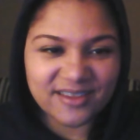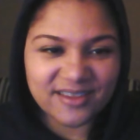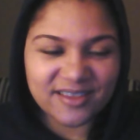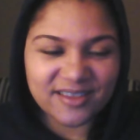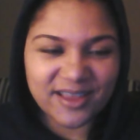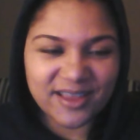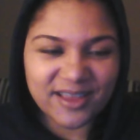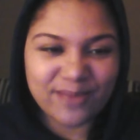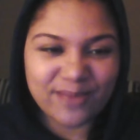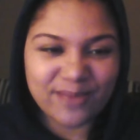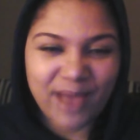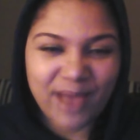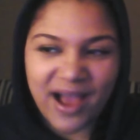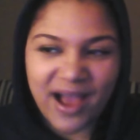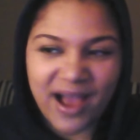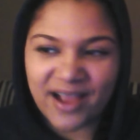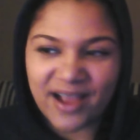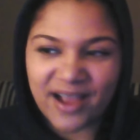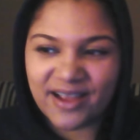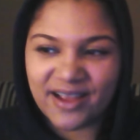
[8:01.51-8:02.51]
Think
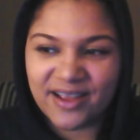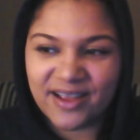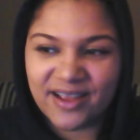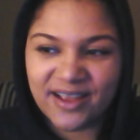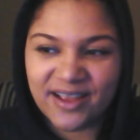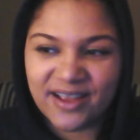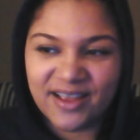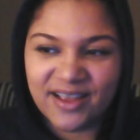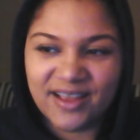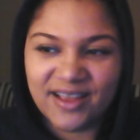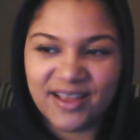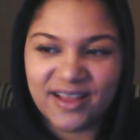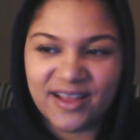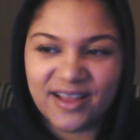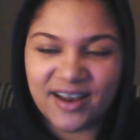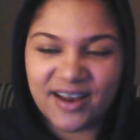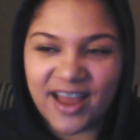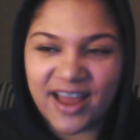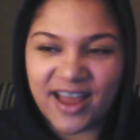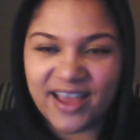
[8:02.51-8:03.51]
back,
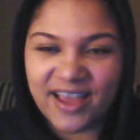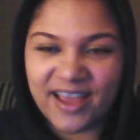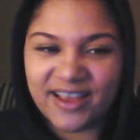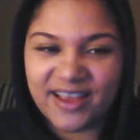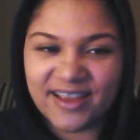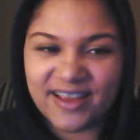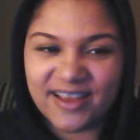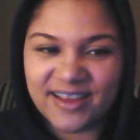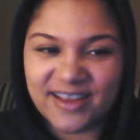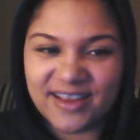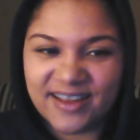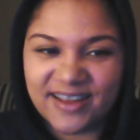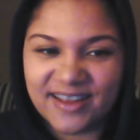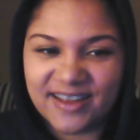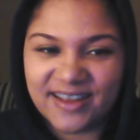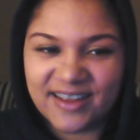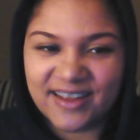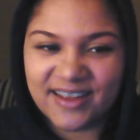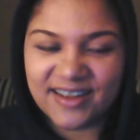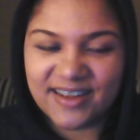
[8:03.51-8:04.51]
like,
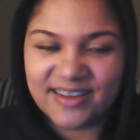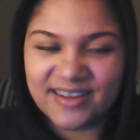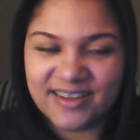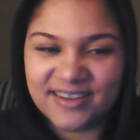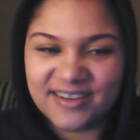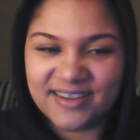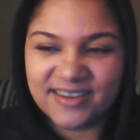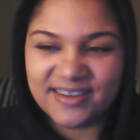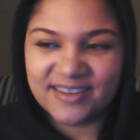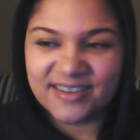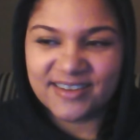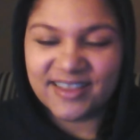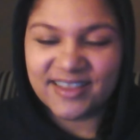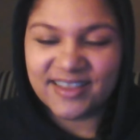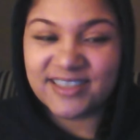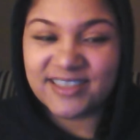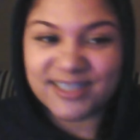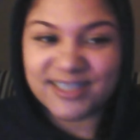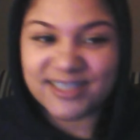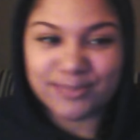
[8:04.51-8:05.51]
think
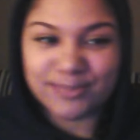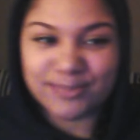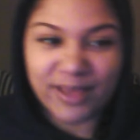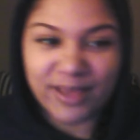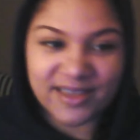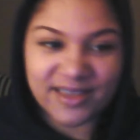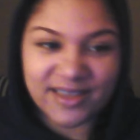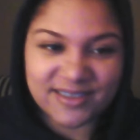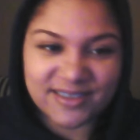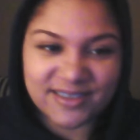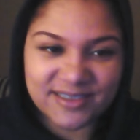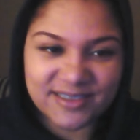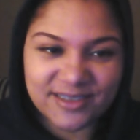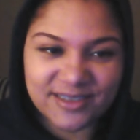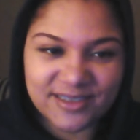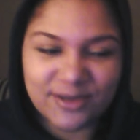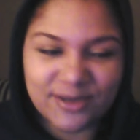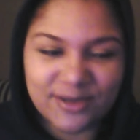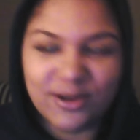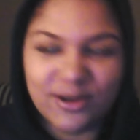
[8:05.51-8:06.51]
to space,
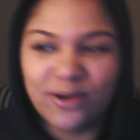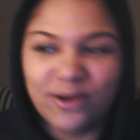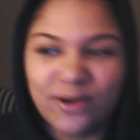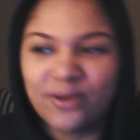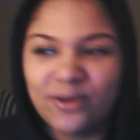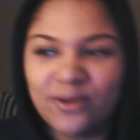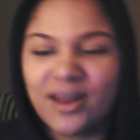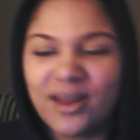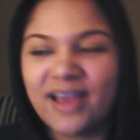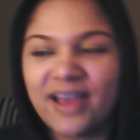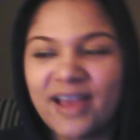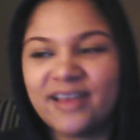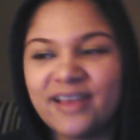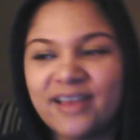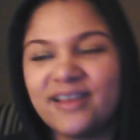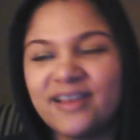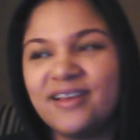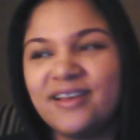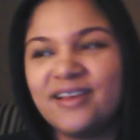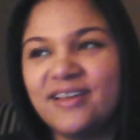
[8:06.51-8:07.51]
you know, like,
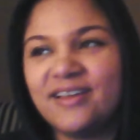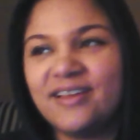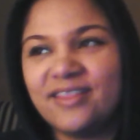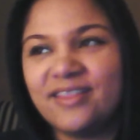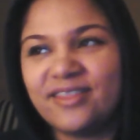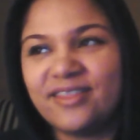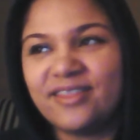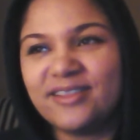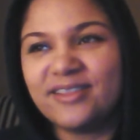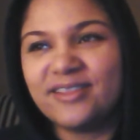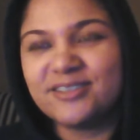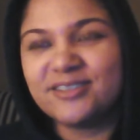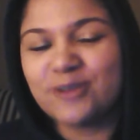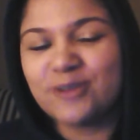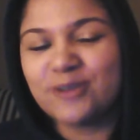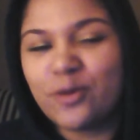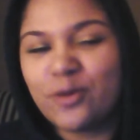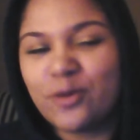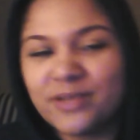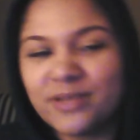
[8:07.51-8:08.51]
just
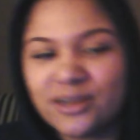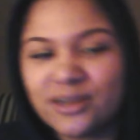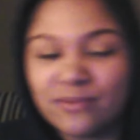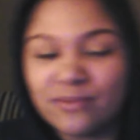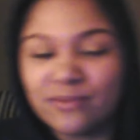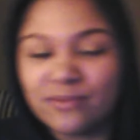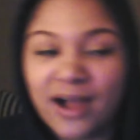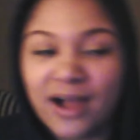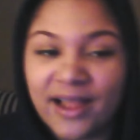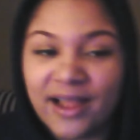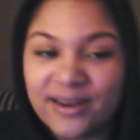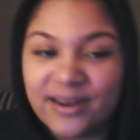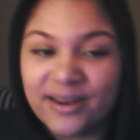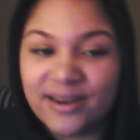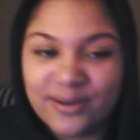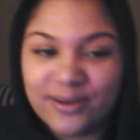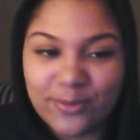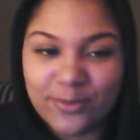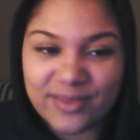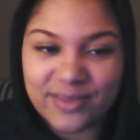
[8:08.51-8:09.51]
open your mind
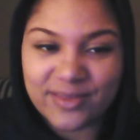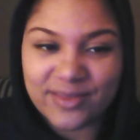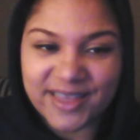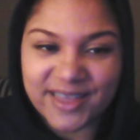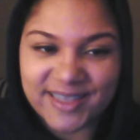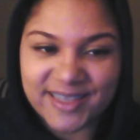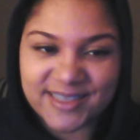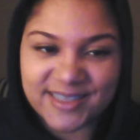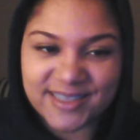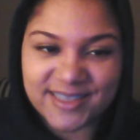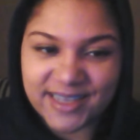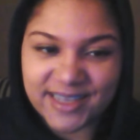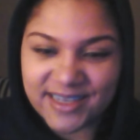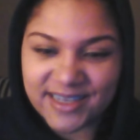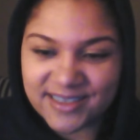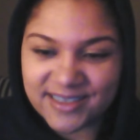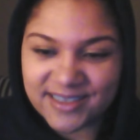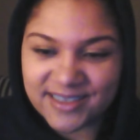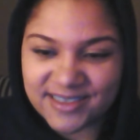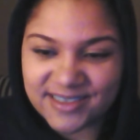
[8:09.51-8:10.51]
with these
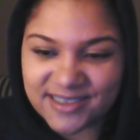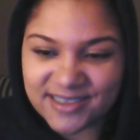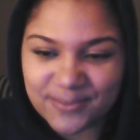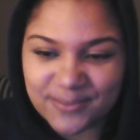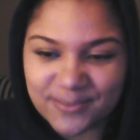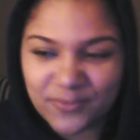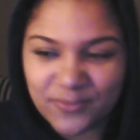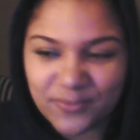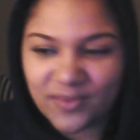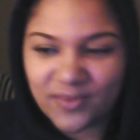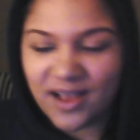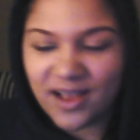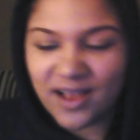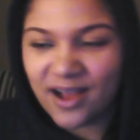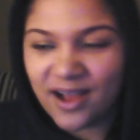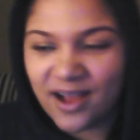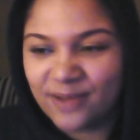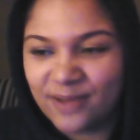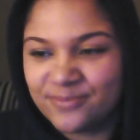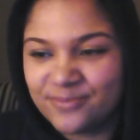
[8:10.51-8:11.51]
things.
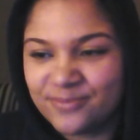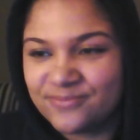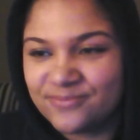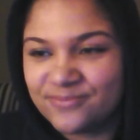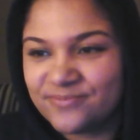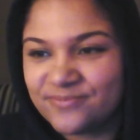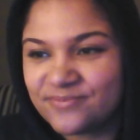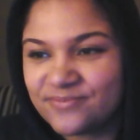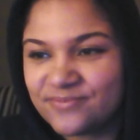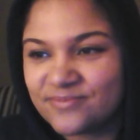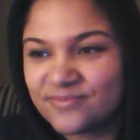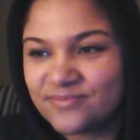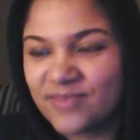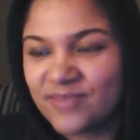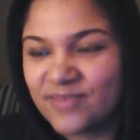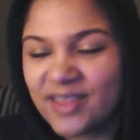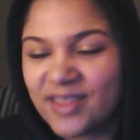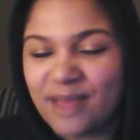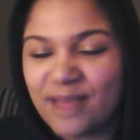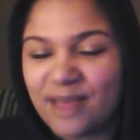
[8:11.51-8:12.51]

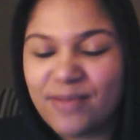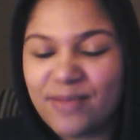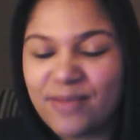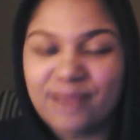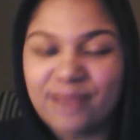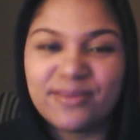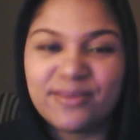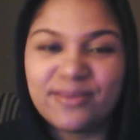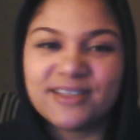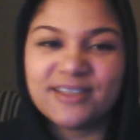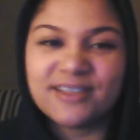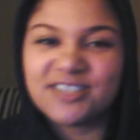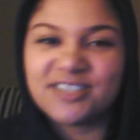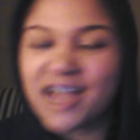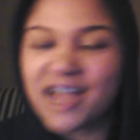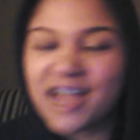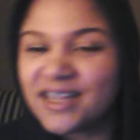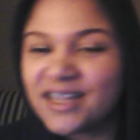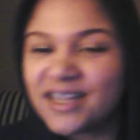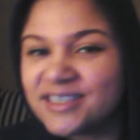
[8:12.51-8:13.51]
And that might be a
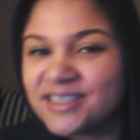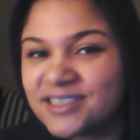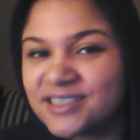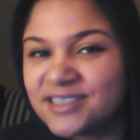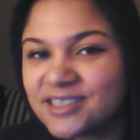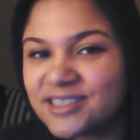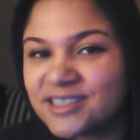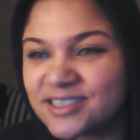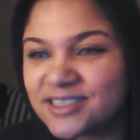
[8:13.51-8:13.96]
challenge